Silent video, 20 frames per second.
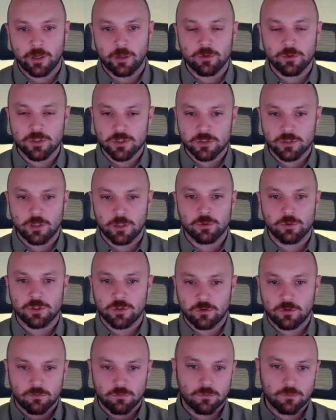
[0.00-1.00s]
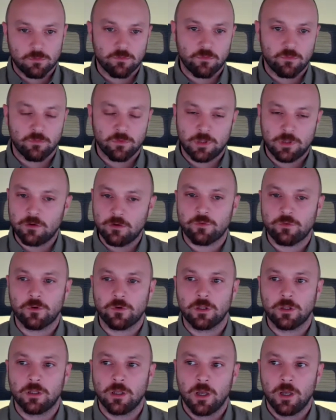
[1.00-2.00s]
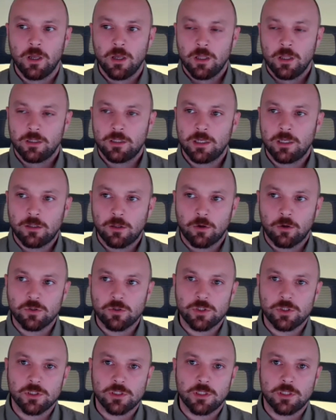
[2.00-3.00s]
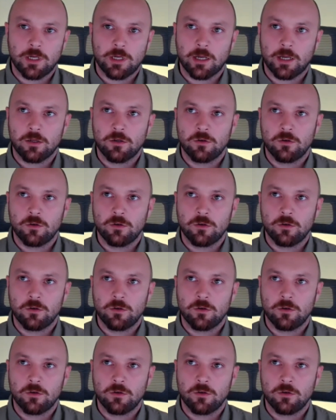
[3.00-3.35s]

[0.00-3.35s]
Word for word: It was, it was different. The closest that I